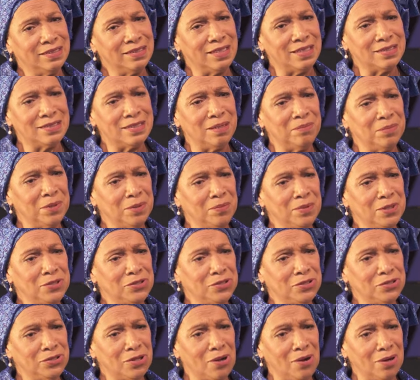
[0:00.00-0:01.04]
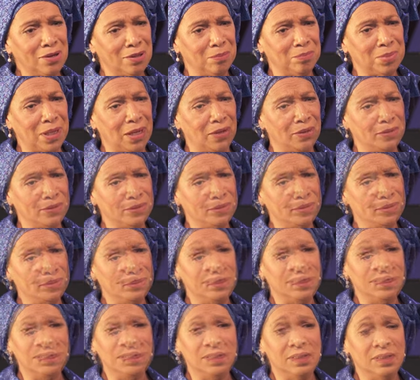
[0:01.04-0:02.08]
That's something we should talk about.
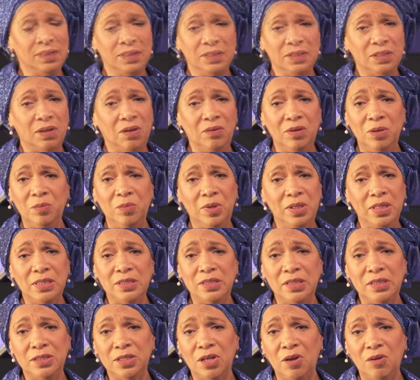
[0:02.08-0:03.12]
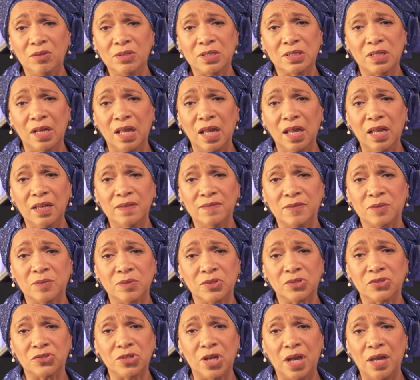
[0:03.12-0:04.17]
The only one that didn't own slaves
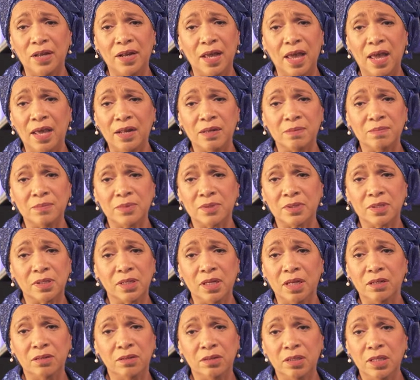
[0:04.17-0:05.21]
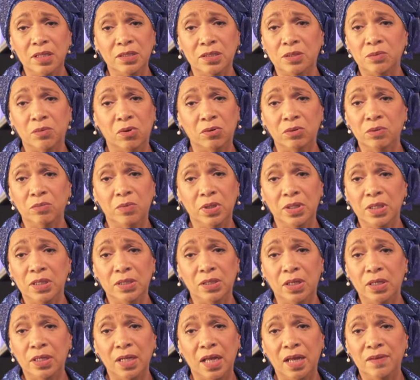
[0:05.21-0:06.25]
was John Adams, and he's the only one
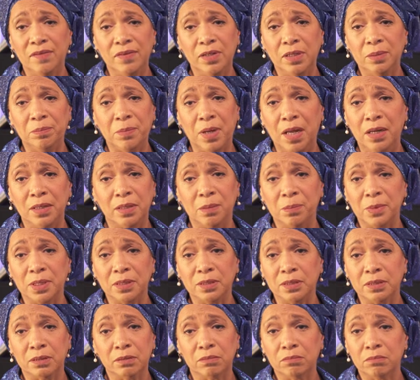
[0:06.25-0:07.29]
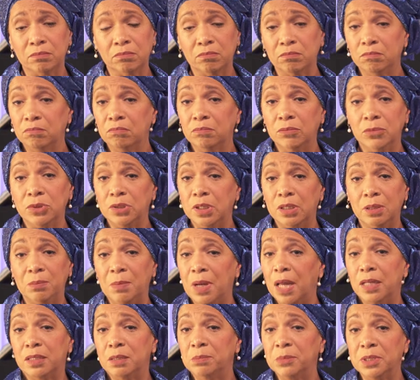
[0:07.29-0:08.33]
that doesn't have any monuments. See any
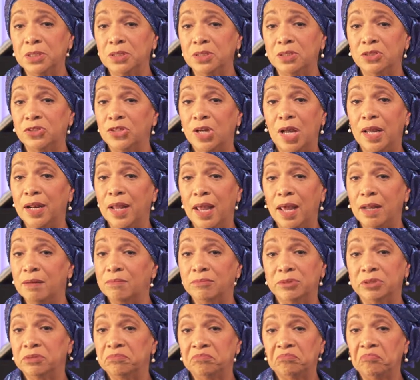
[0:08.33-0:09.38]
monuments to John Adams?